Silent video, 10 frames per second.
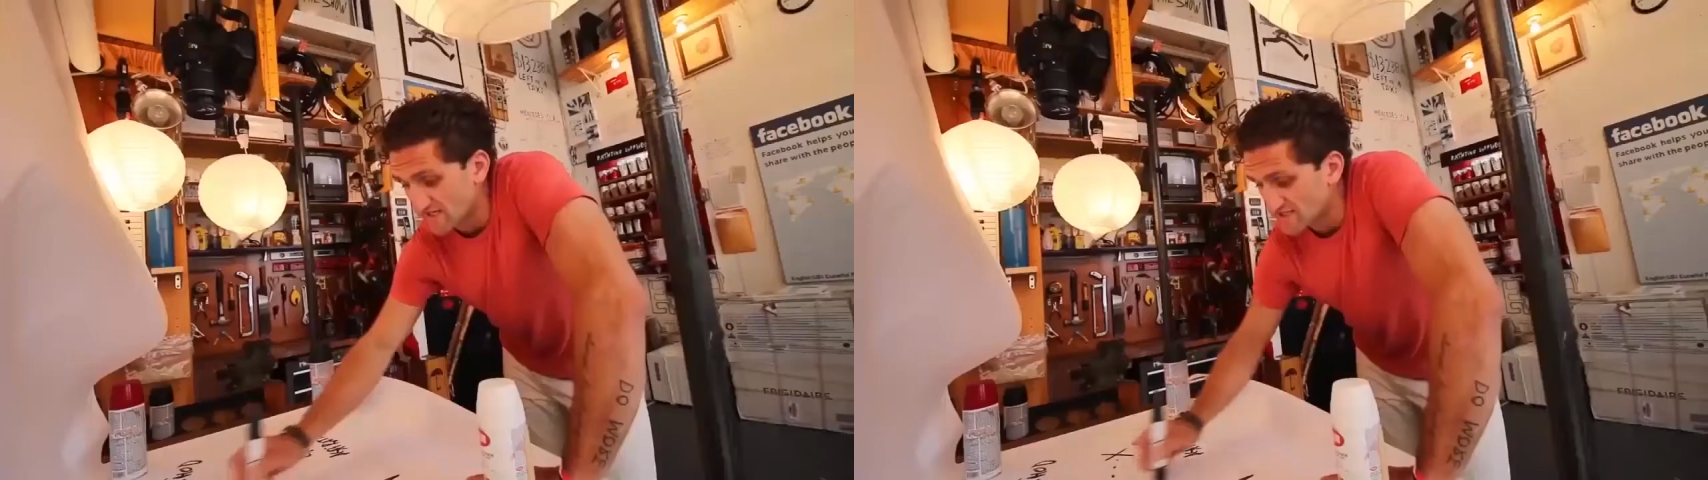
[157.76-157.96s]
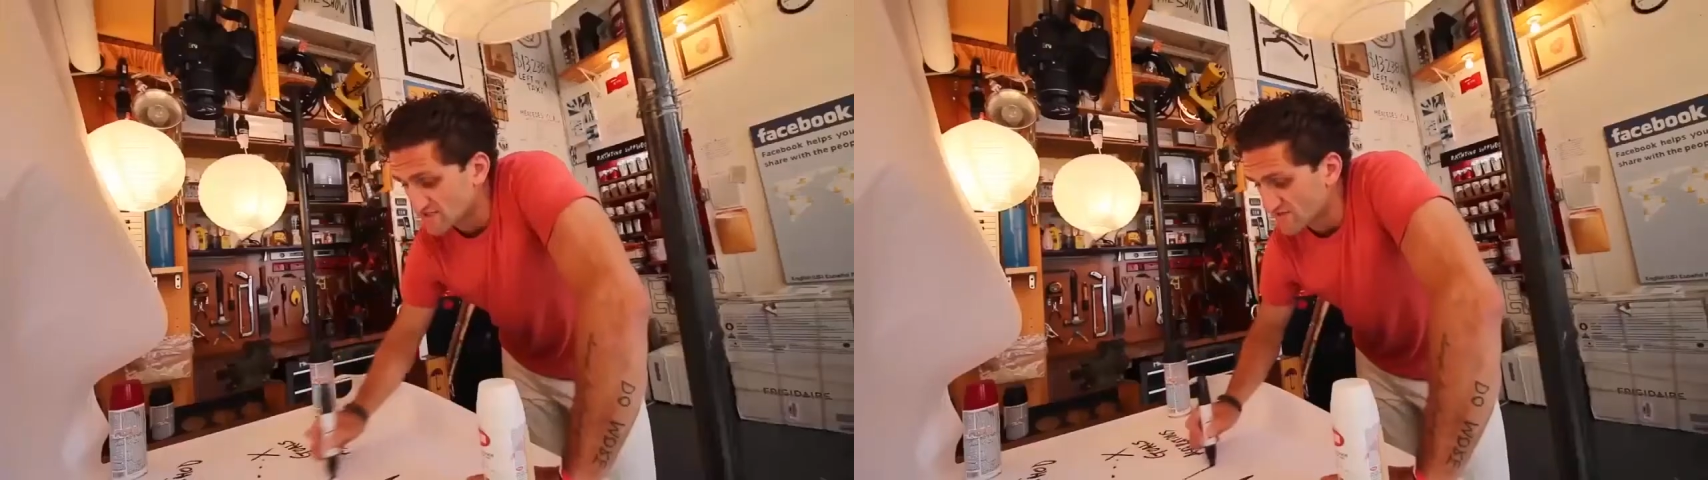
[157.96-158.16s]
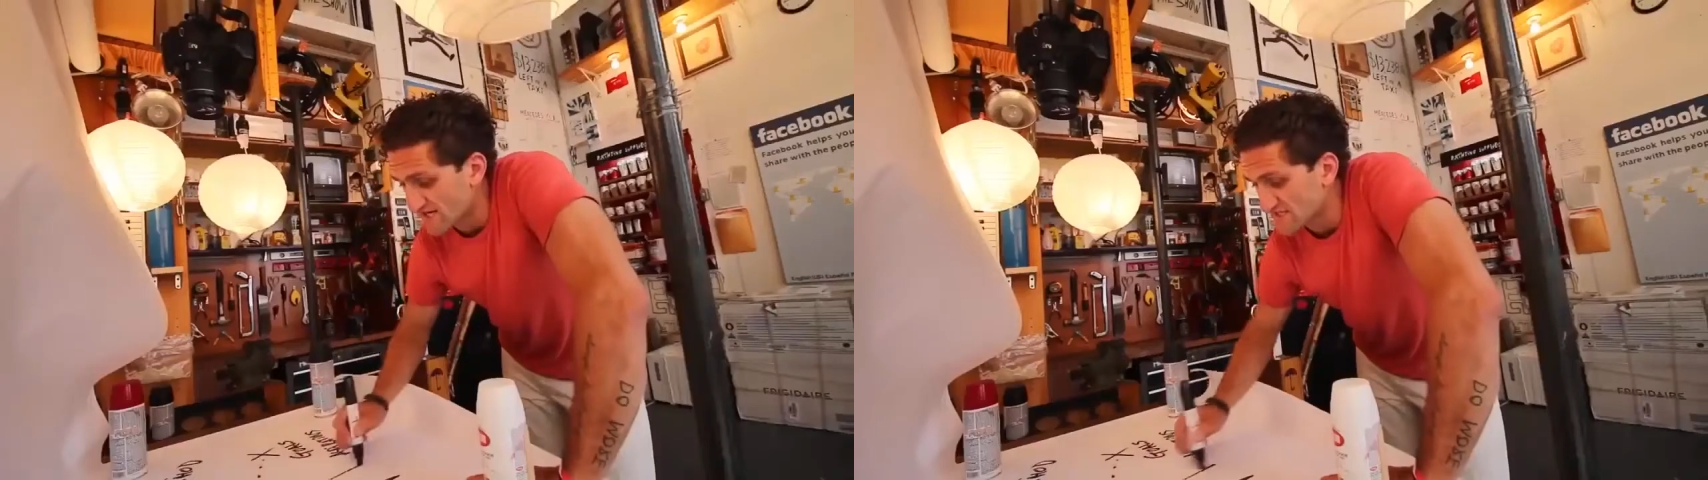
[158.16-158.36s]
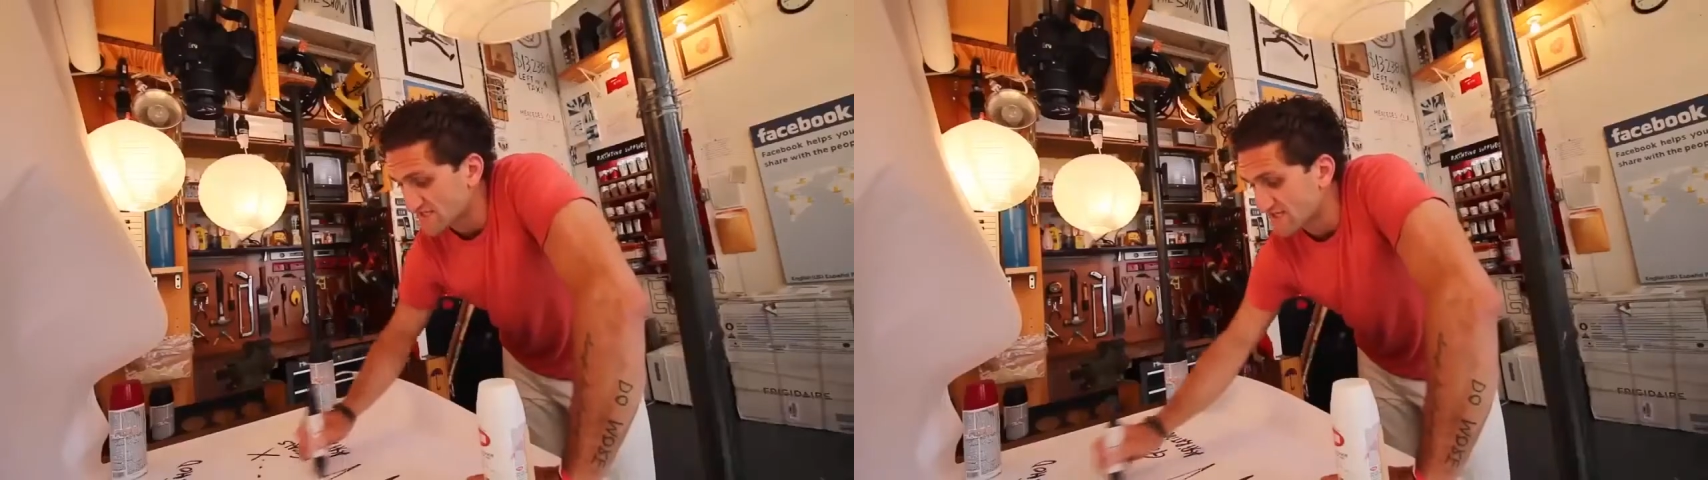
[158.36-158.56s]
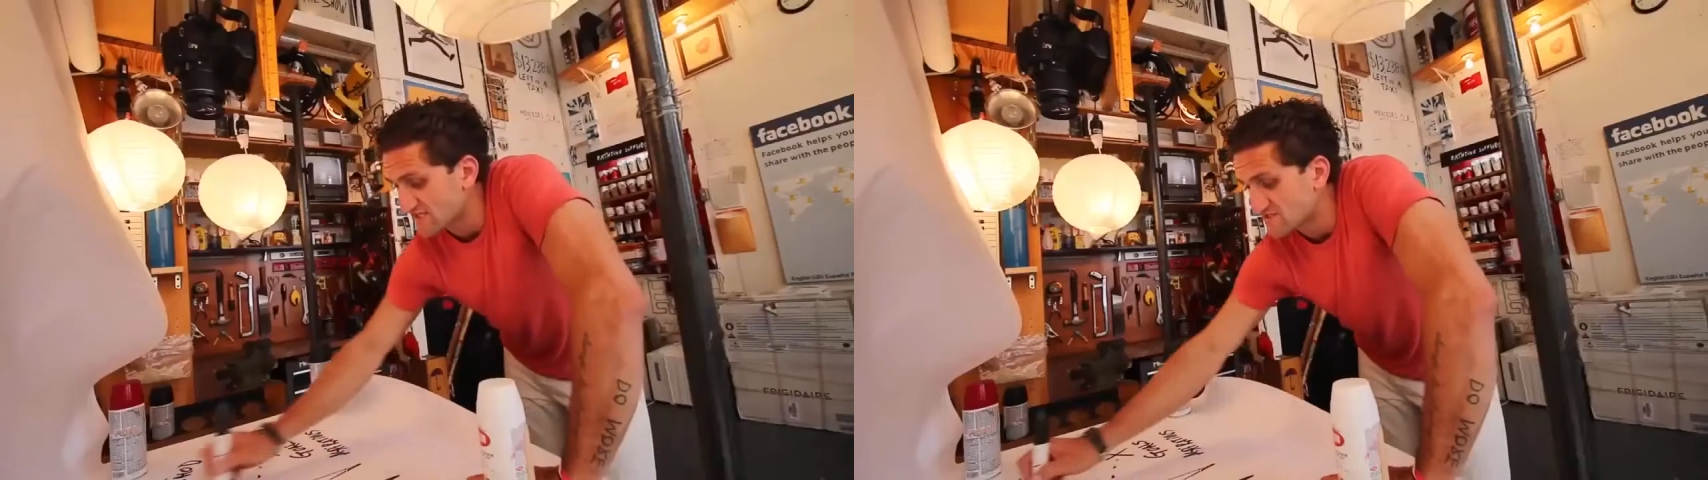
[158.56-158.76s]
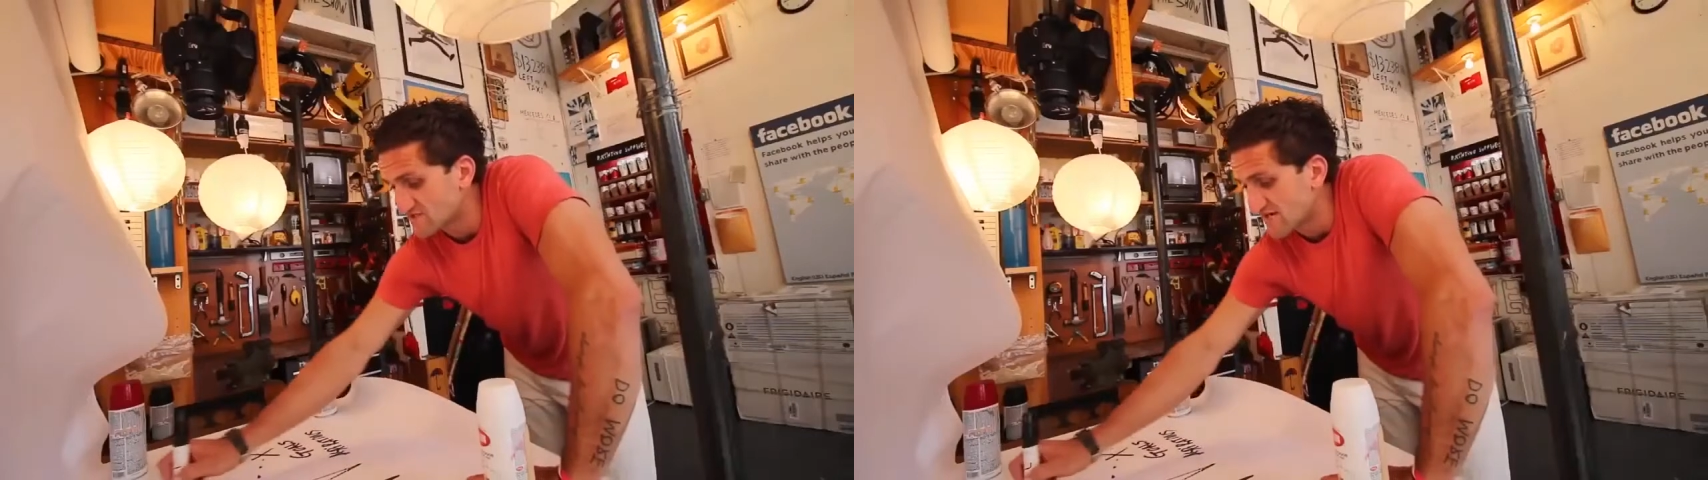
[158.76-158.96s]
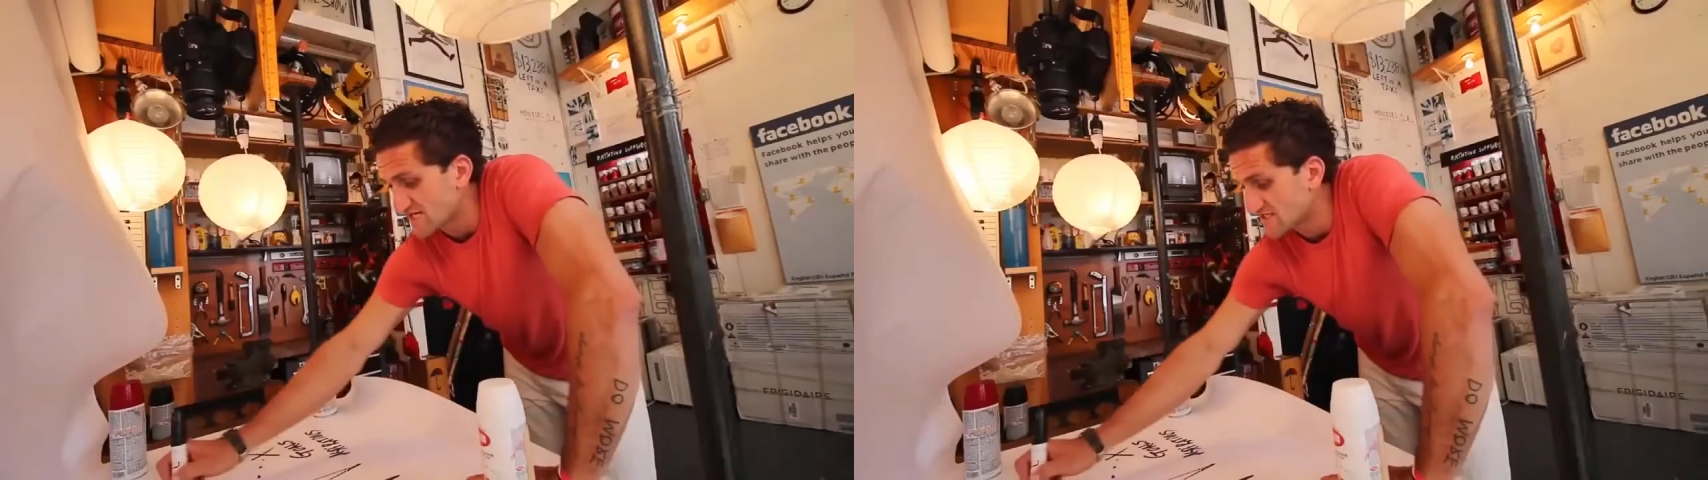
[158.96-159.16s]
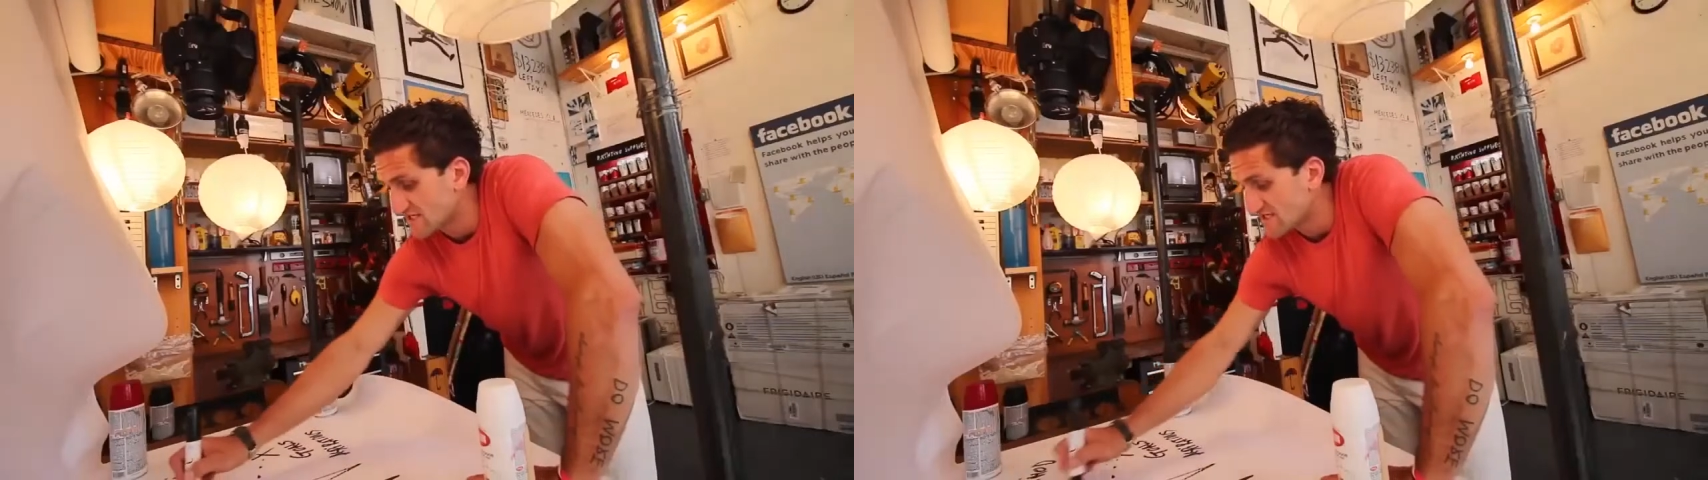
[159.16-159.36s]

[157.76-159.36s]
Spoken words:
and this direction, and this direction,